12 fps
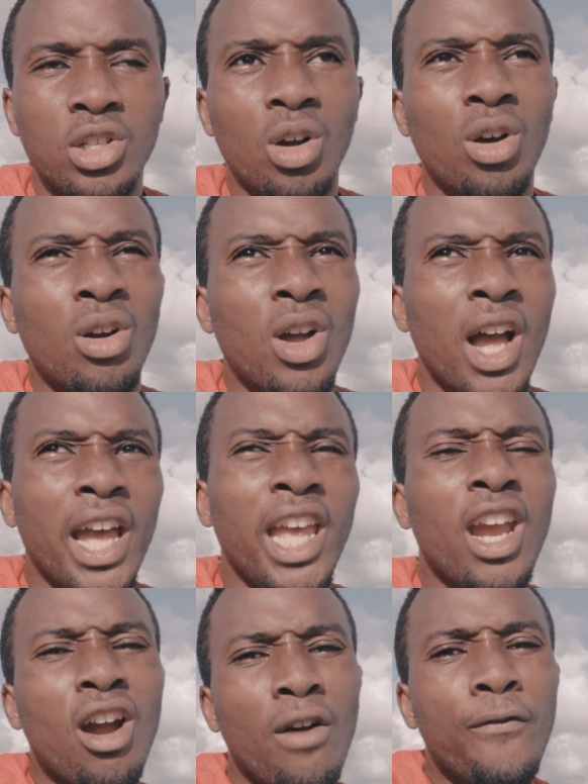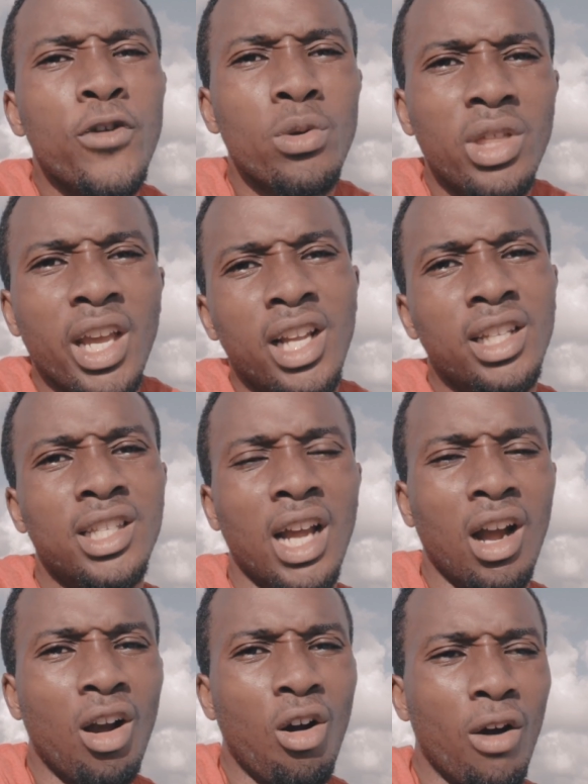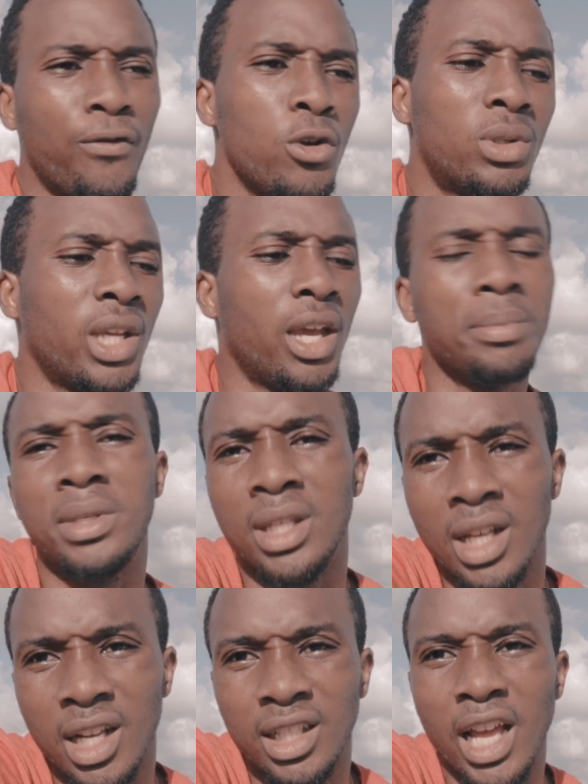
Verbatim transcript: So here are a few things or a few tips